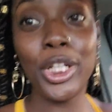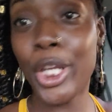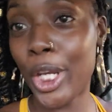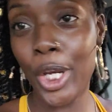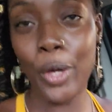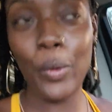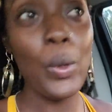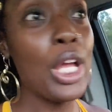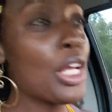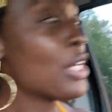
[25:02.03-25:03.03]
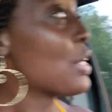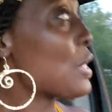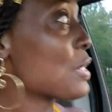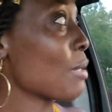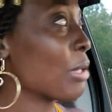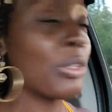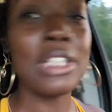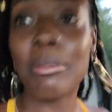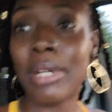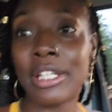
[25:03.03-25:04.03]
No, so I'm gonna go
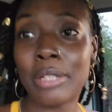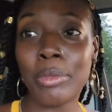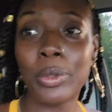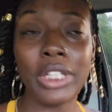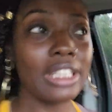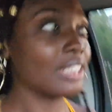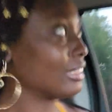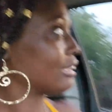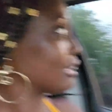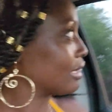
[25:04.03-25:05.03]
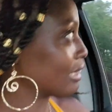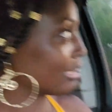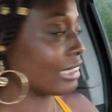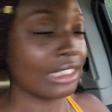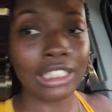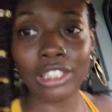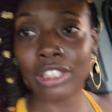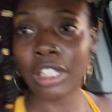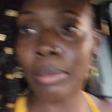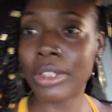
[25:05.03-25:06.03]
take my dip quick because the sun is
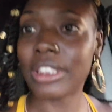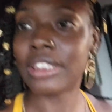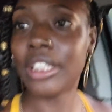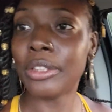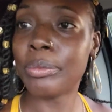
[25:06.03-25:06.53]
literally about to set.